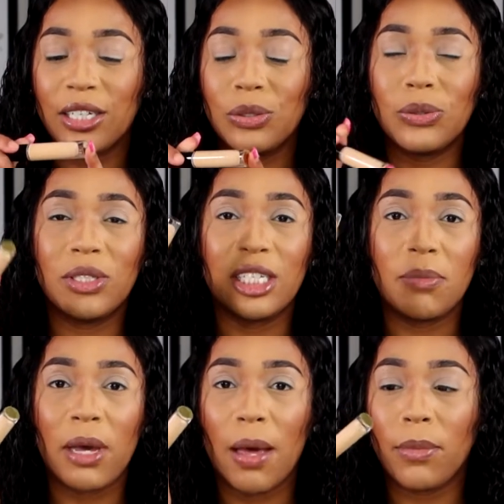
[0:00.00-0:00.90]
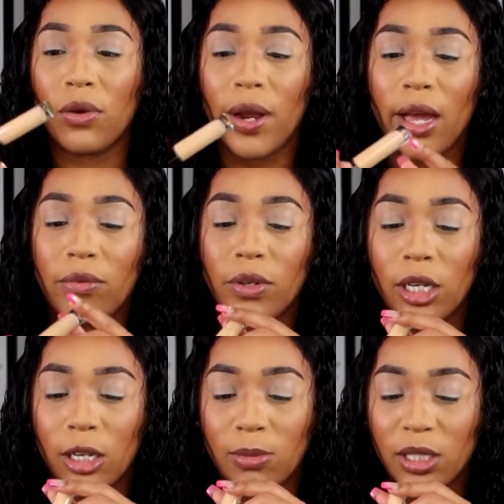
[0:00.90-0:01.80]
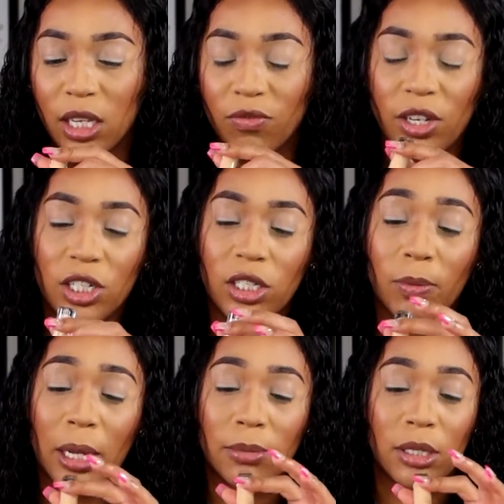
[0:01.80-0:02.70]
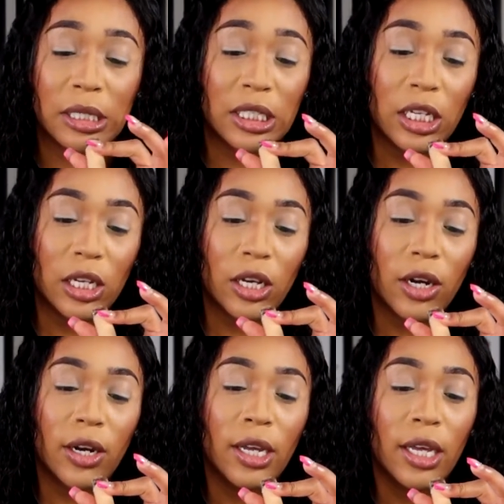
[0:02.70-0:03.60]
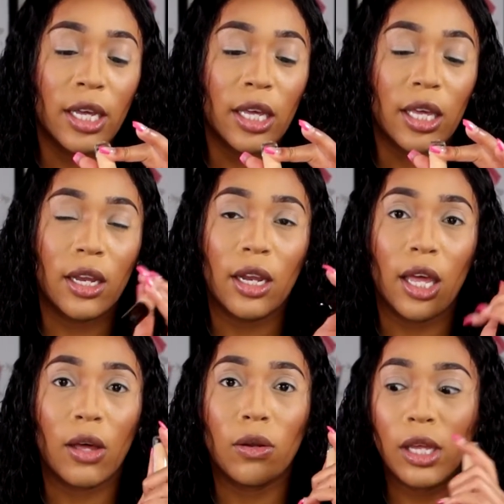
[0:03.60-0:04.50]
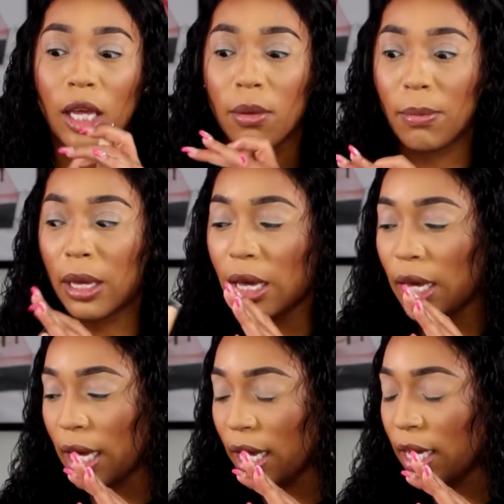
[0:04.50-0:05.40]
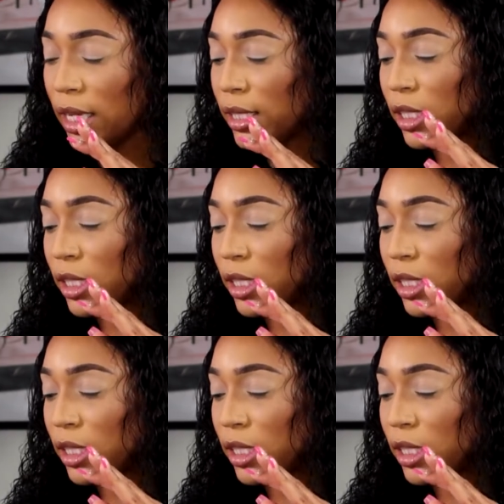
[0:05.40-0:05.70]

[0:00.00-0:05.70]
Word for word: i used the pat mcgrath um, skin fetish sublime concealer in lm 8